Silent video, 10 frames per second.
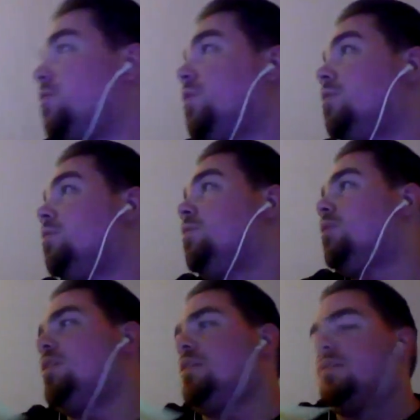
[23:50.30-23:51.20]
go? All
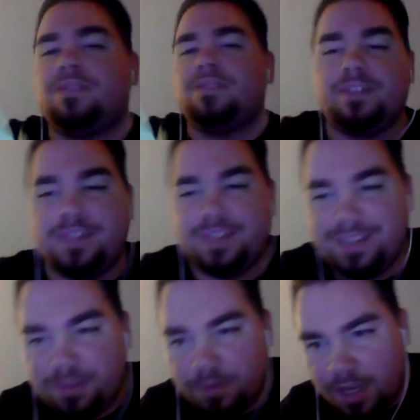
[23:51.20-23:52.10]
right,
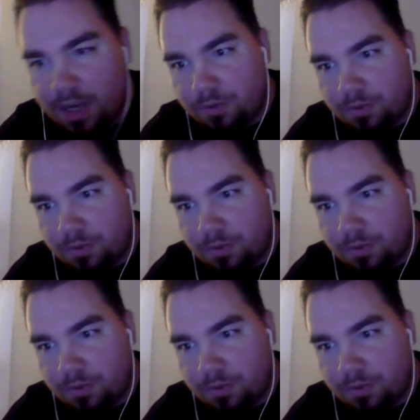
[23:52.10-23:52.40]
we got it. We're